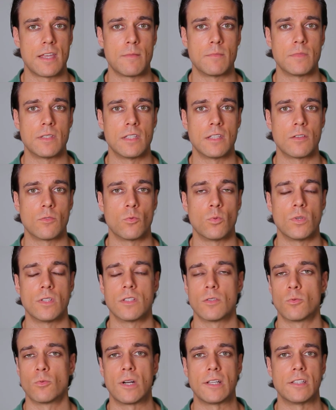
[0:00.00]
thing with
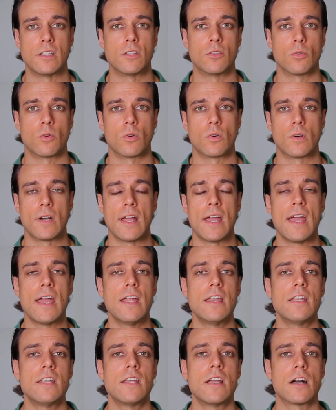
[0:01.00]
Reddit or
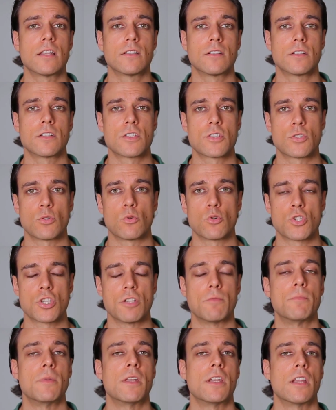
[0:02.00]
any other social
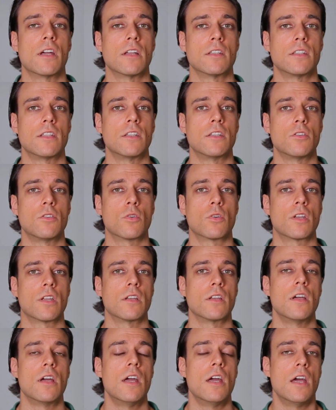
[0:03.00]
media that you
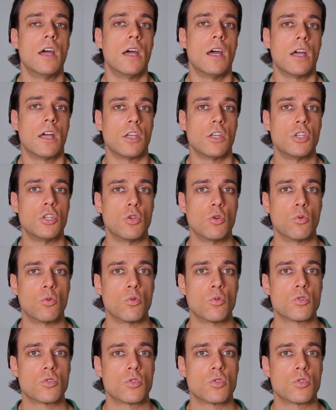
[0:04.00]
can use, or